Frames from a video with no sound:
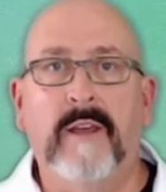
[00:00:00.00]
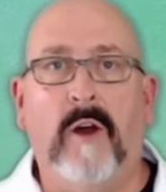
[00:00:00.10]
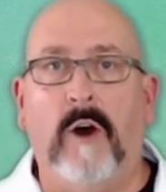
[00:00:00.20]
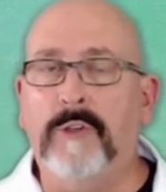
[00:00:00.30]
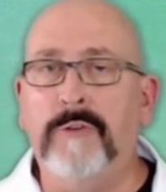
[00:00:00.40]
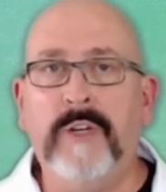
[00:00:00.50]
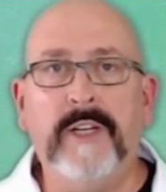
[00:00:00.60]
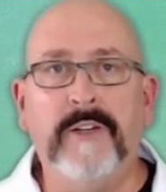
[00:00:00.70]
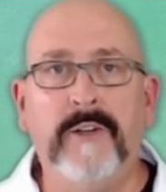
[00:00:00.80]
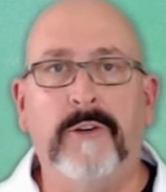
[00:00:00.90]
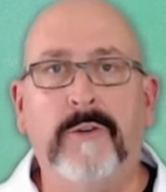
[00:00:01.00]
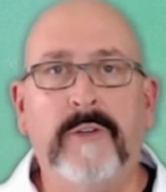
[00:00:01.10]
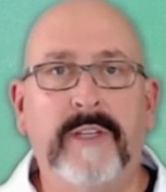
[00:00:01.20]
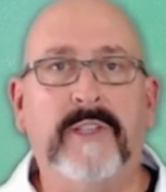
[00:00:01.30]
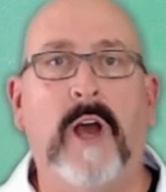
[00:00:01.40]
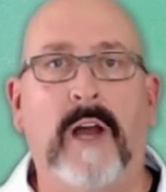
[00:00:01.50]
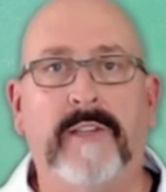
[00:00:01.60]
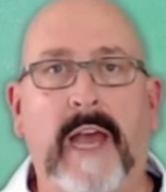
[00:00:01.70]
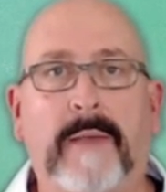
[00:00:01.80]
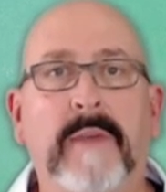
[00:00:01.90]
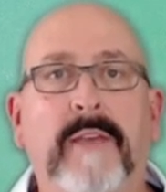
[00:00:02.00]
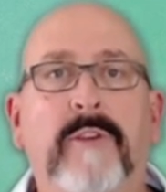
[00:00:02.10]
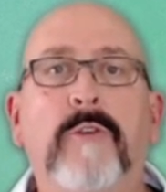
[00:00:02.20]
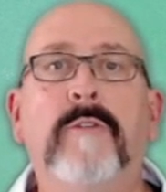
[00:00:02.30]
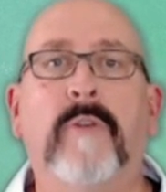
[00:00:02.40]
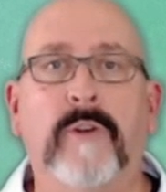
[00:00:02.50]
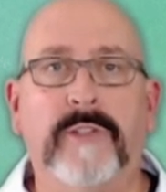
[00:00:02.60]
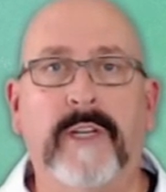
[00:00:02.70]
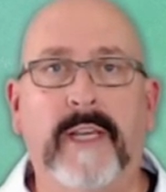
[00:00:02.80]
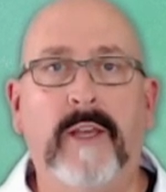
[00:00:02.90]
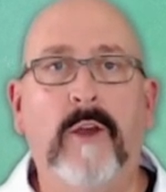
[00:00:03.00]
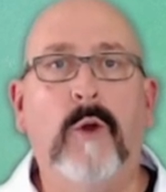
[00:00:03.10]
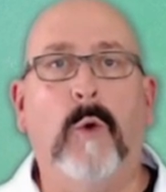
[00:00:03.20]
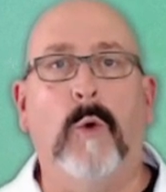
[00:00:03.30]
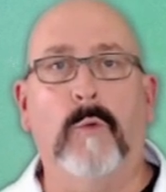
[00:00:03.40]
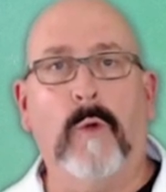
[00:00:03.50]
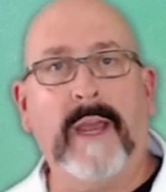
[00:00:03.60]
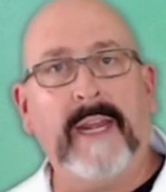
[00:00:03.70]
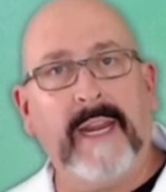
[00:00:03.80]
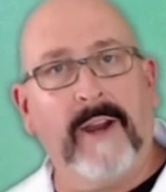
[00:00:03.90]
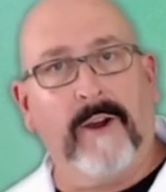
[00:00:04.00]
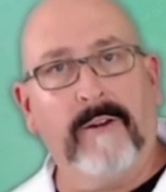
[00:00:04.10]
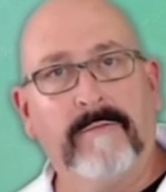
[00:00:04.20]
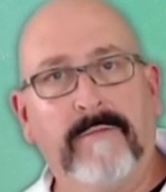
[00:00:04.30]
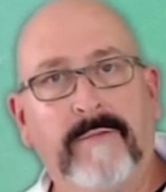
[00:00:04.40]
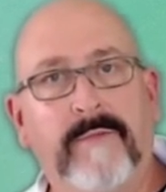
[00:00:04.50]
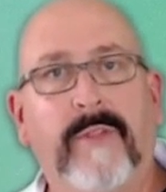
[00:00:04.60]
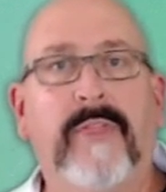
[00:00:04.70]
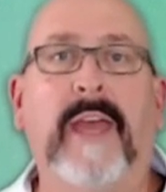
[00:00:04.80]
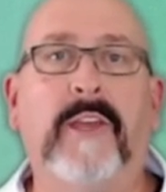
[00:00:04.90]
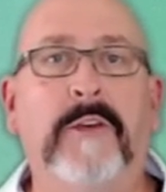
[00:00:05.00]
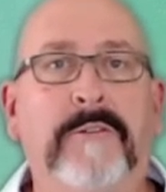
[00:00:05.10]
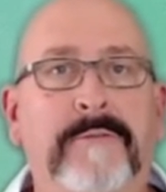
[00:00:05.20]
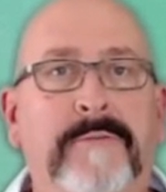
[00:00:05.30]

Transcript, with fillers: All you need to do is contact me at the university or right here. Thank you.